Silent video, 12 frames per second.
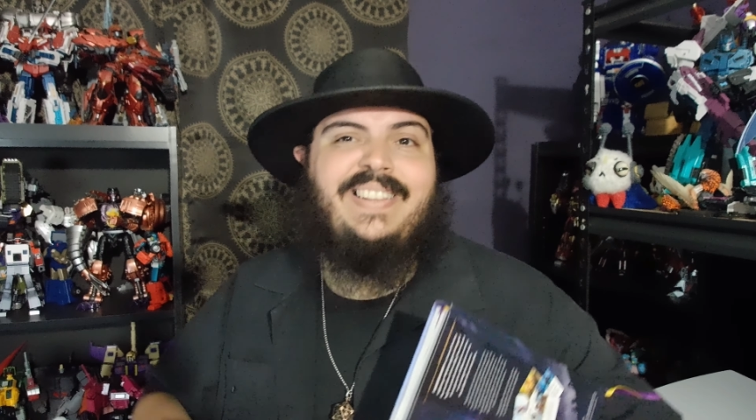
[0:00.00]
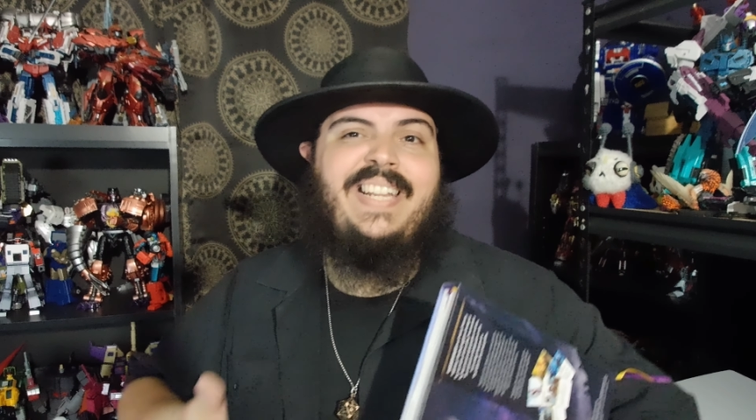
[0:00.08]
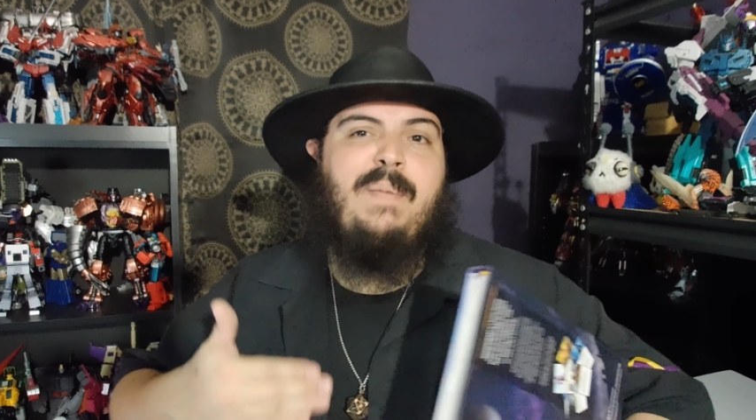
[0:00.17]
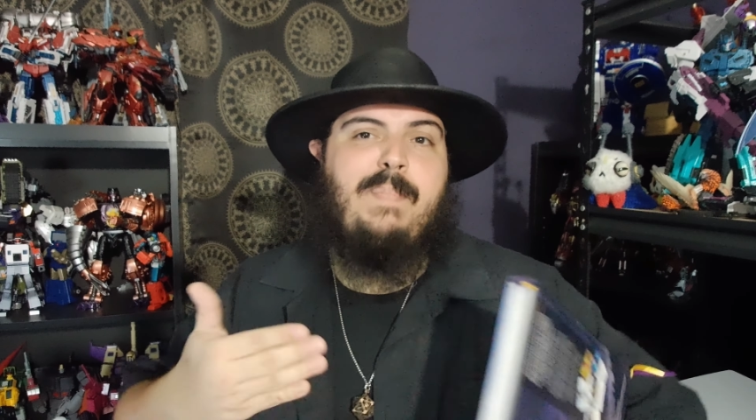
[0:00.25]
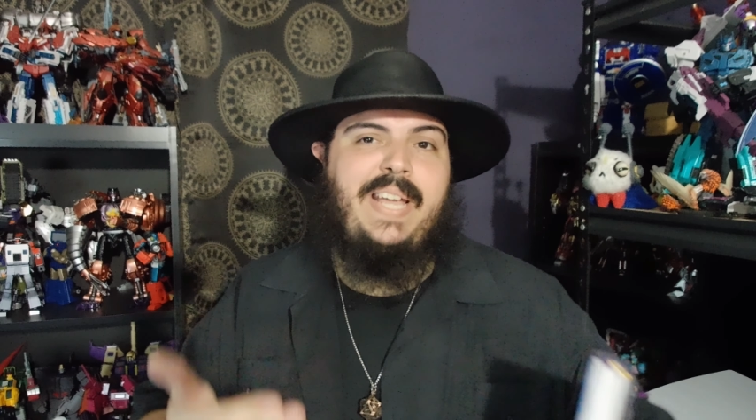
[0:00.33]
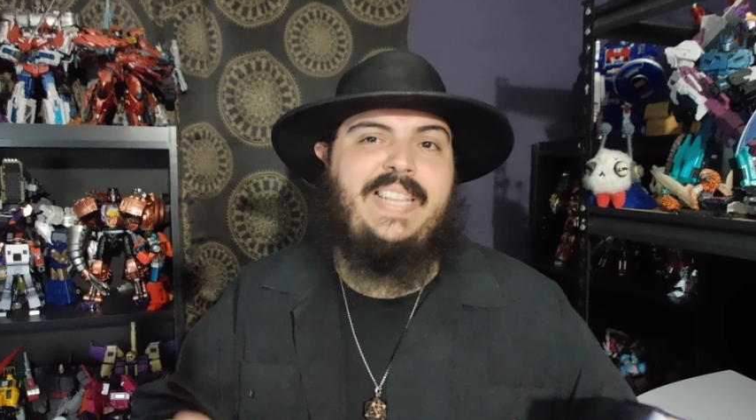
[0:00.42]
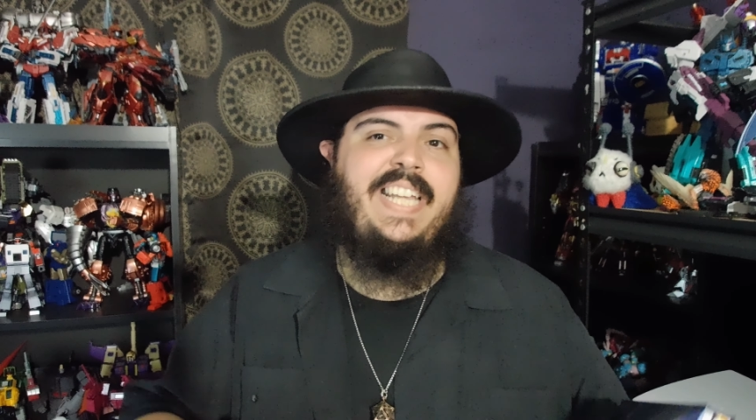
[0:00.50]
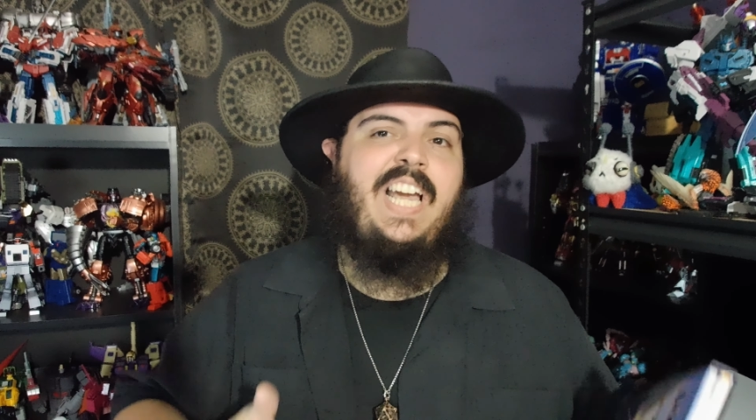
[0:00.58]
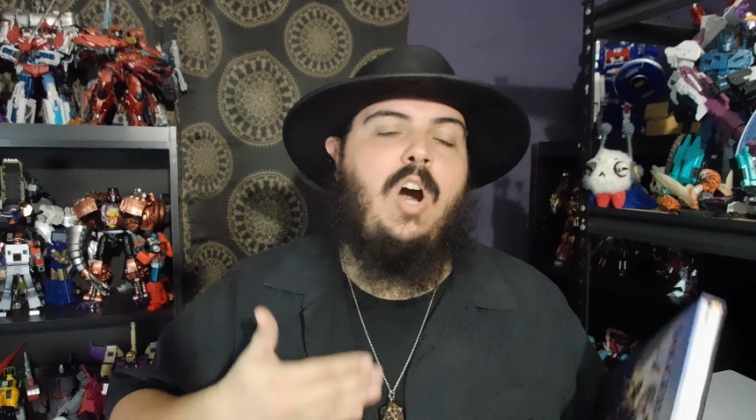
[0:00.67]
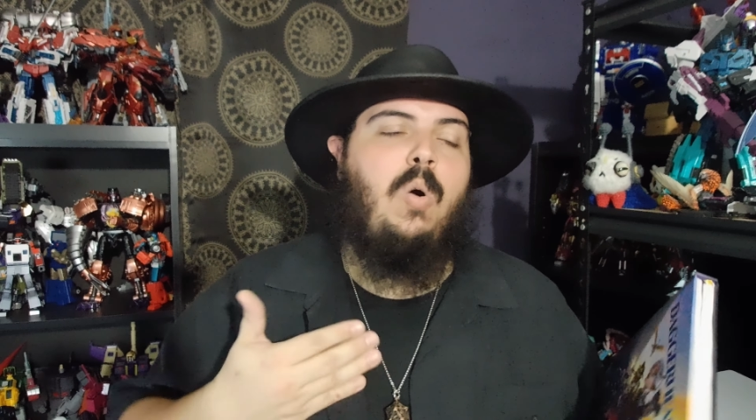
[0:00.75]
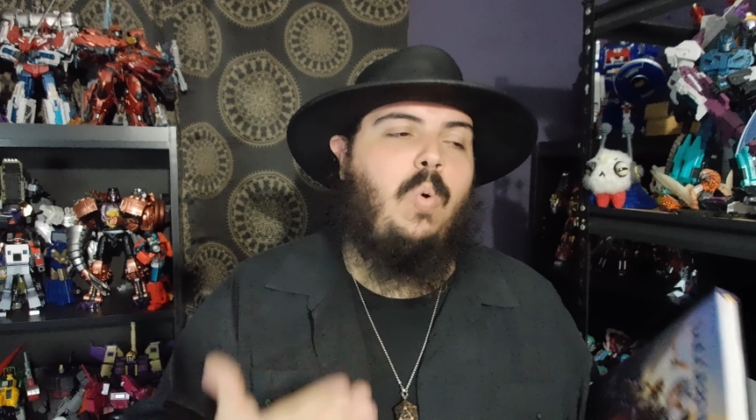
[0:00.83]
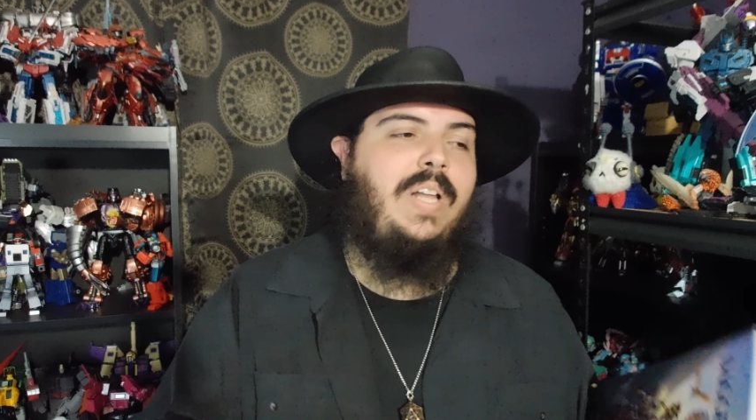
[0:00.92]

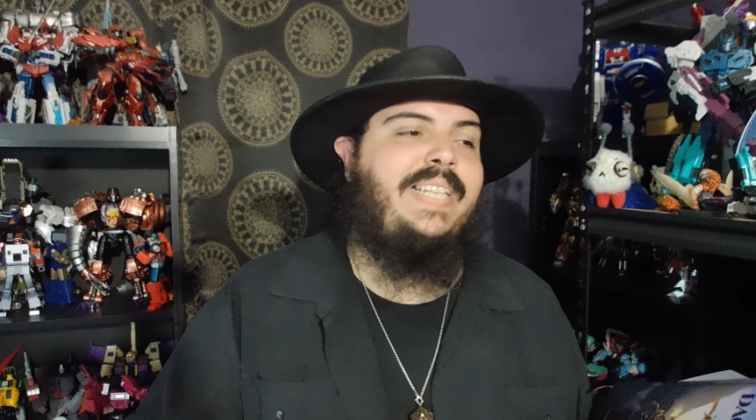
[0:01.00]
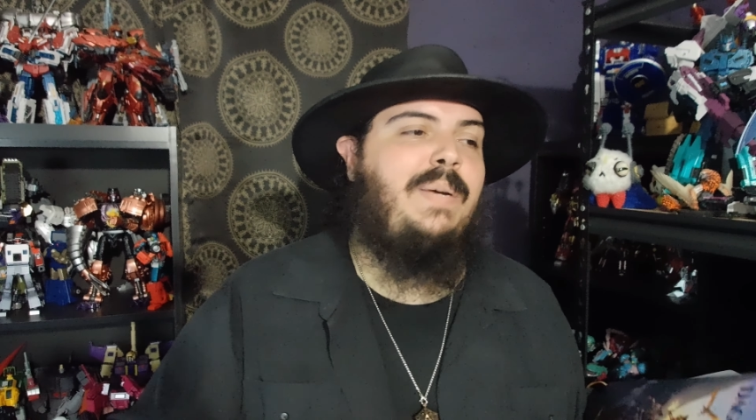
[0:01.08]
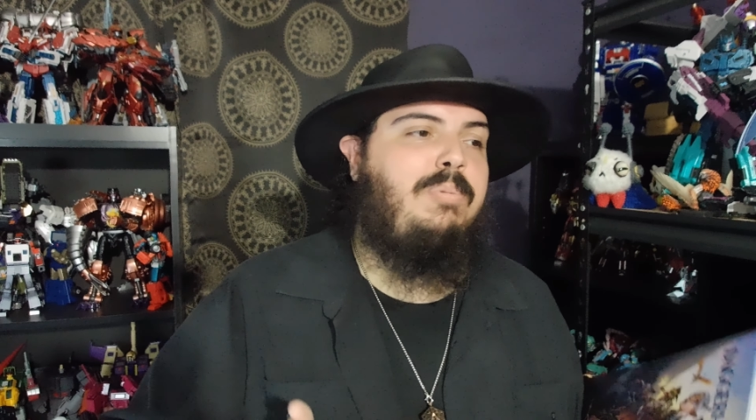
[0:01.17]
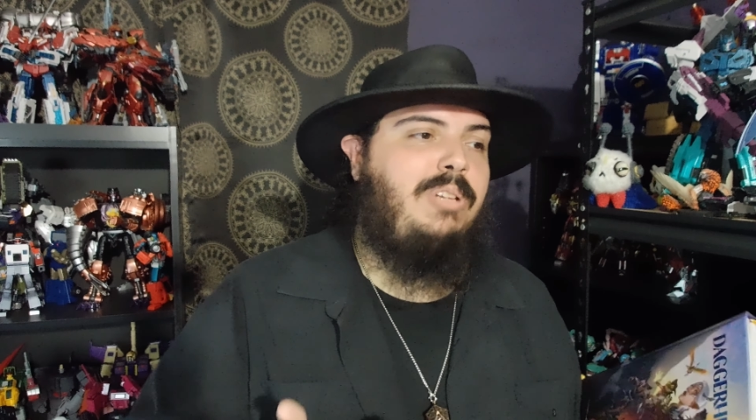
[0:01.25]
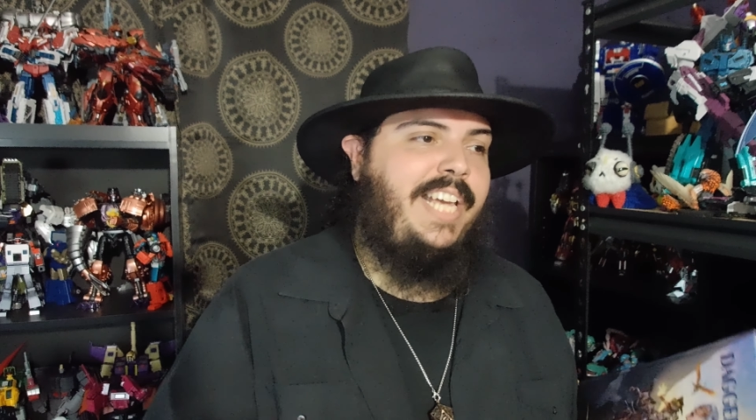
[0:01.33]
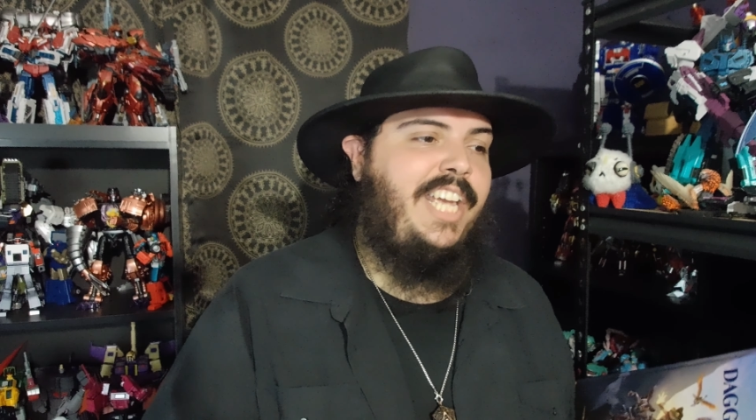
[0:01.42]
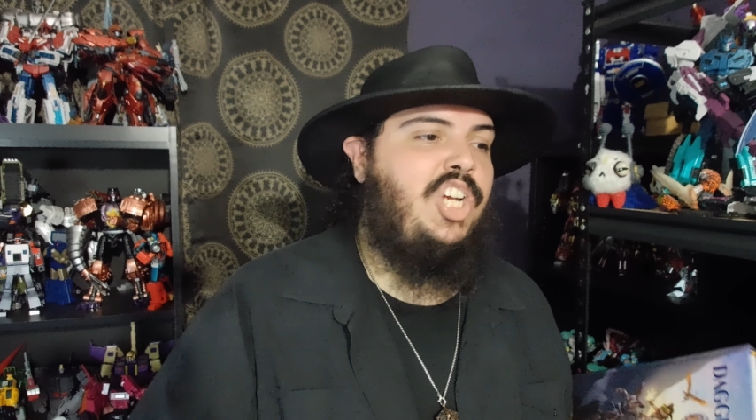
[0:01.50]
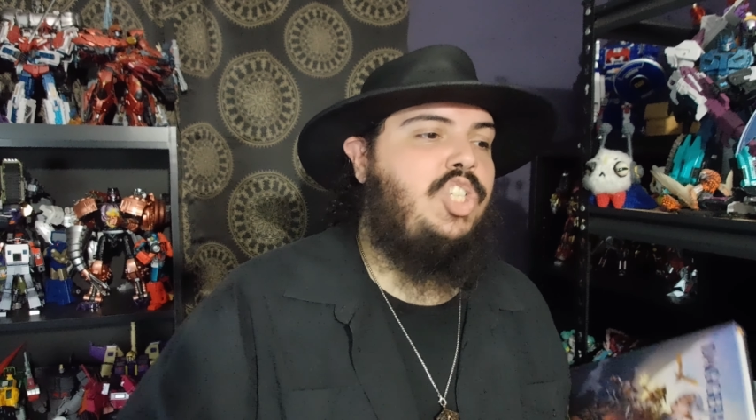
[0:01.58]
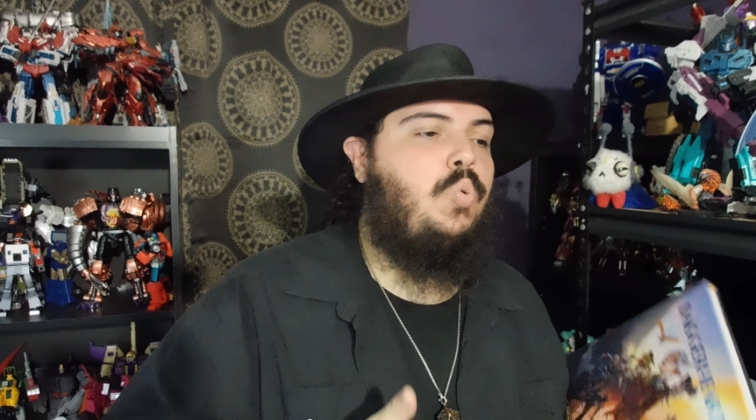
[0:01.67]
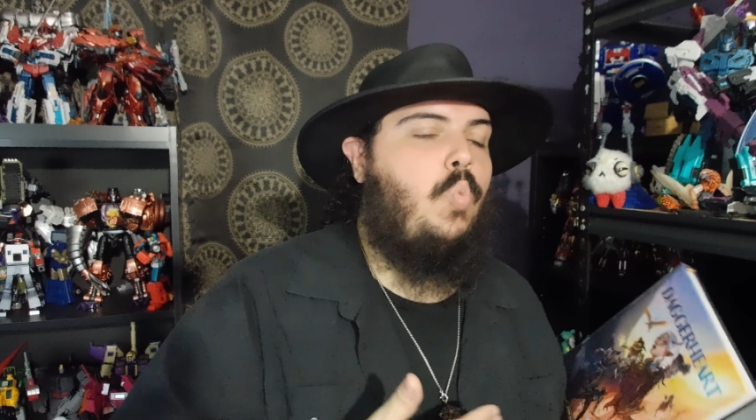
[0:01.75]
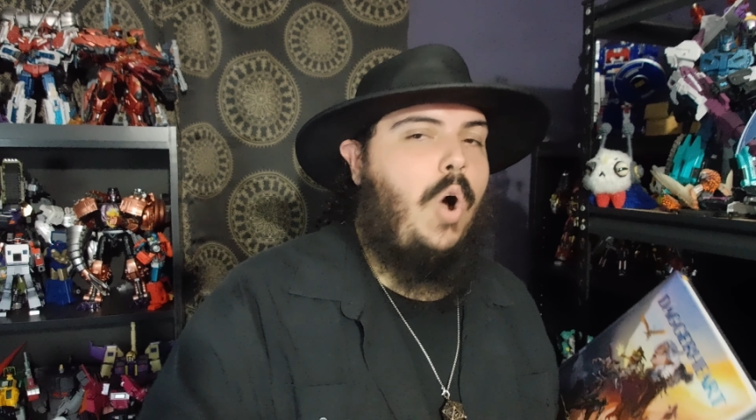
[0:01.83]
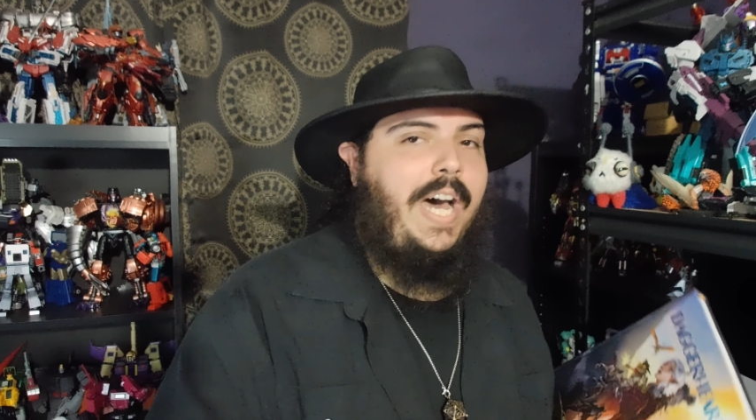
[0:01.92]
depending on what the
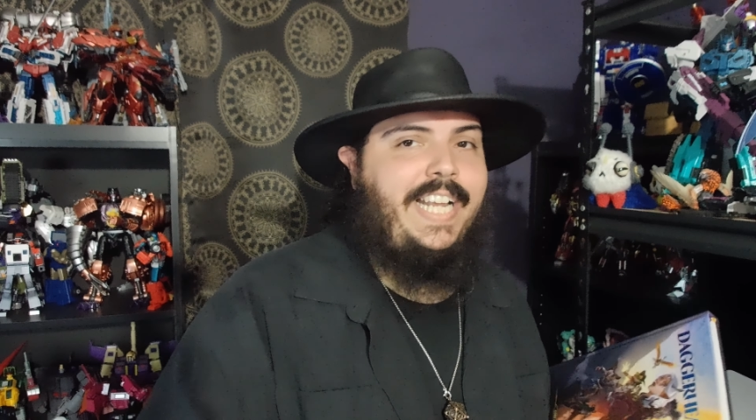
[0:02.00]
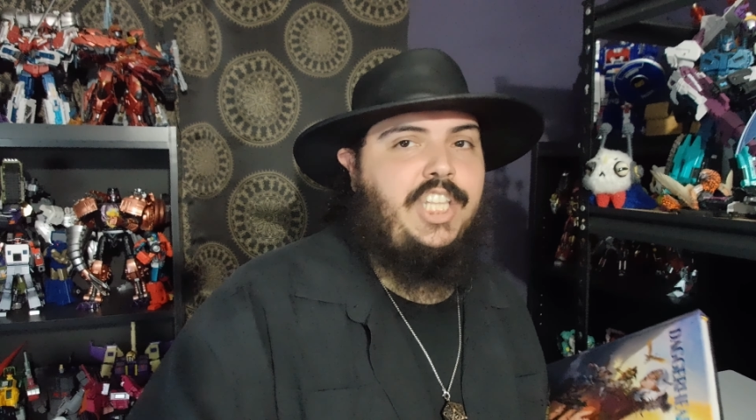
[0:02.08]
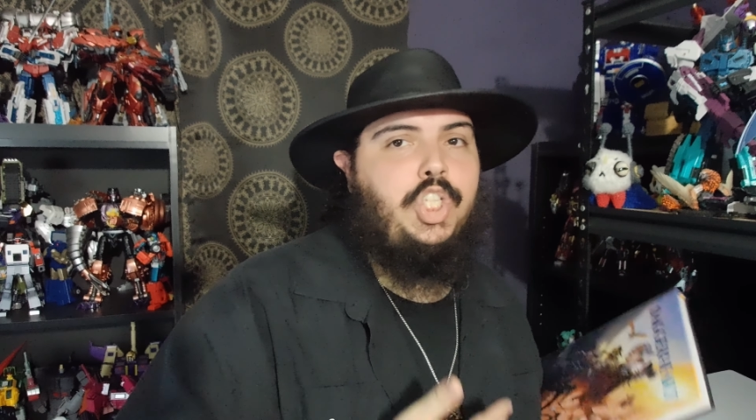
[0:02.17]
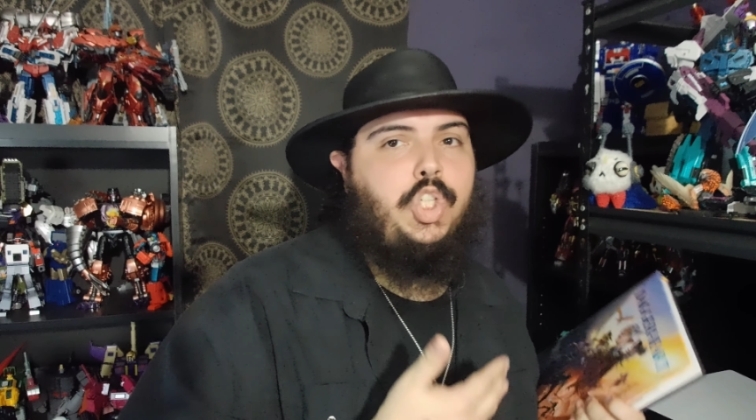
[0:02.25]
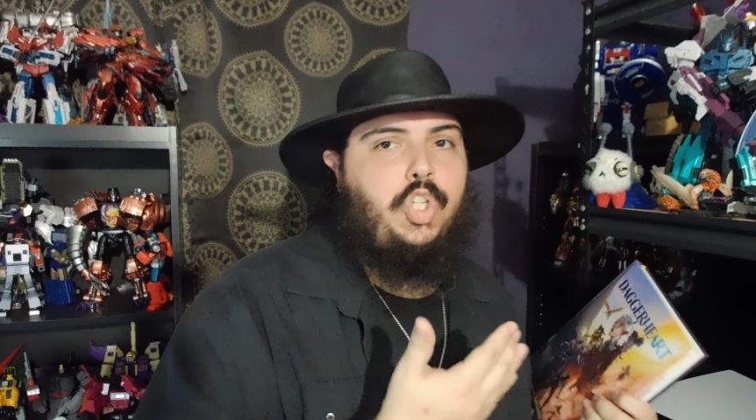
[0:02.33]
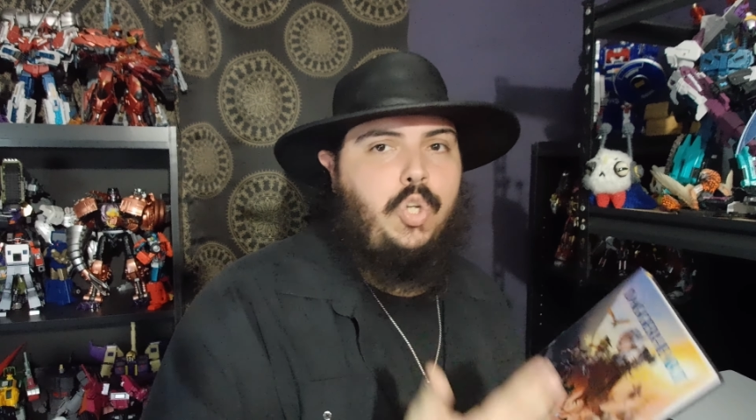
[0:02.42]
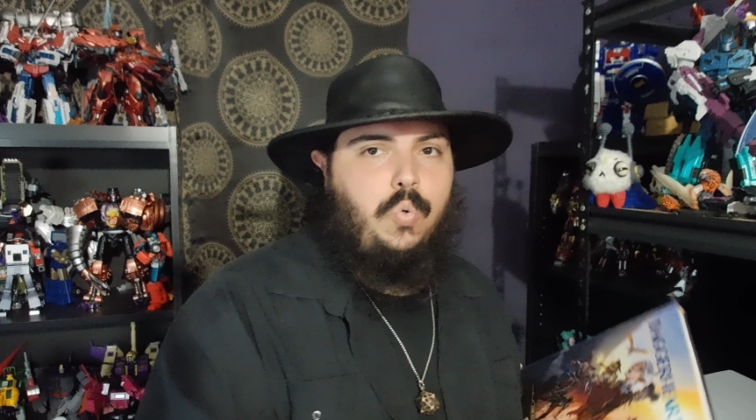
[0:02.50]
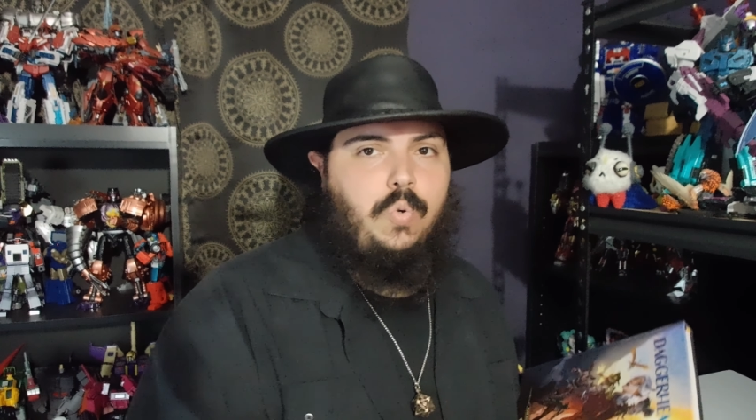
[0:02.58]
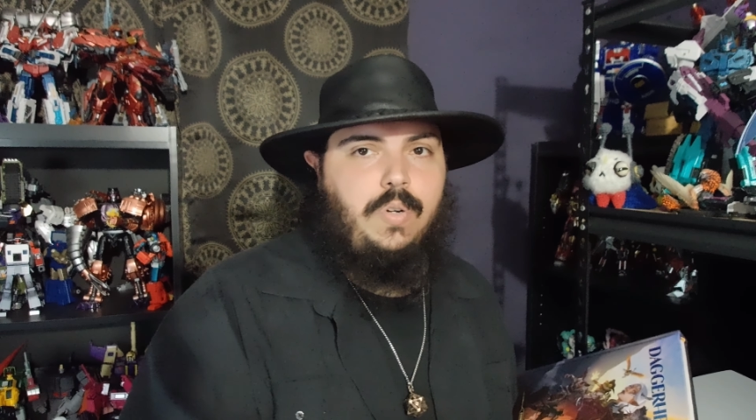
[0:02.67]
players wanted to do.